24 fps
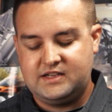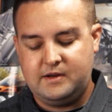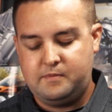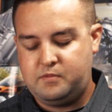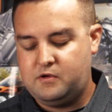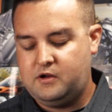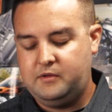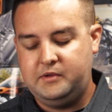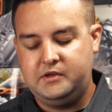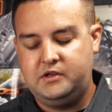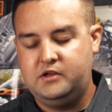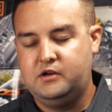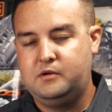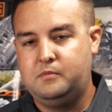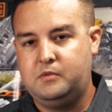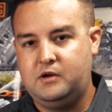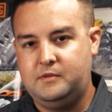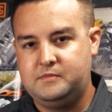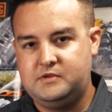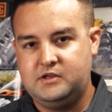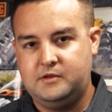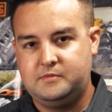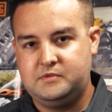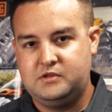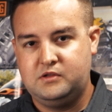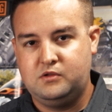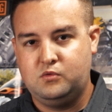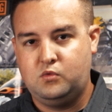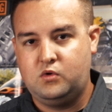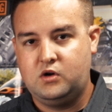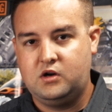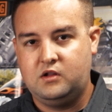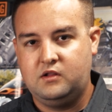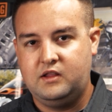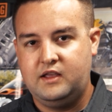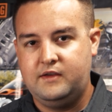I probably could have bumped up to the
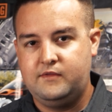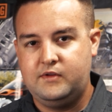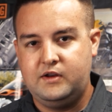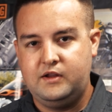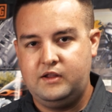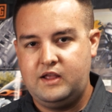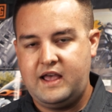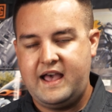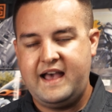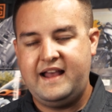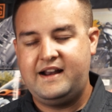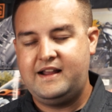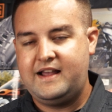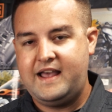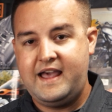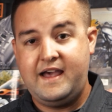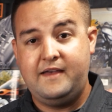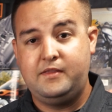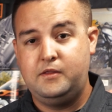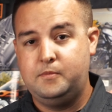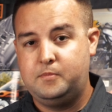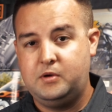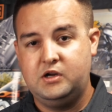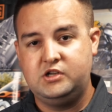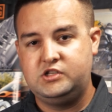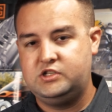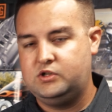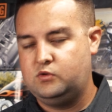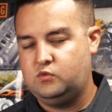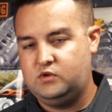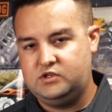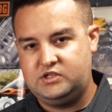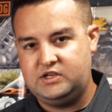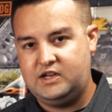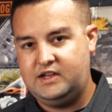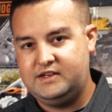111 had I had the budget,
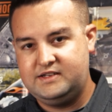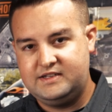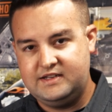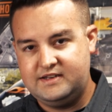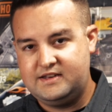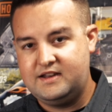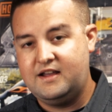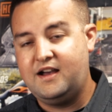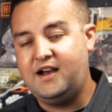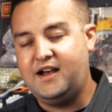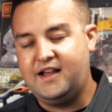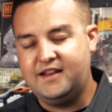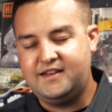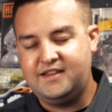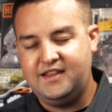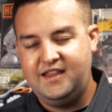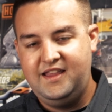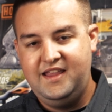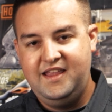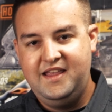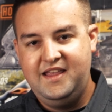which I did not.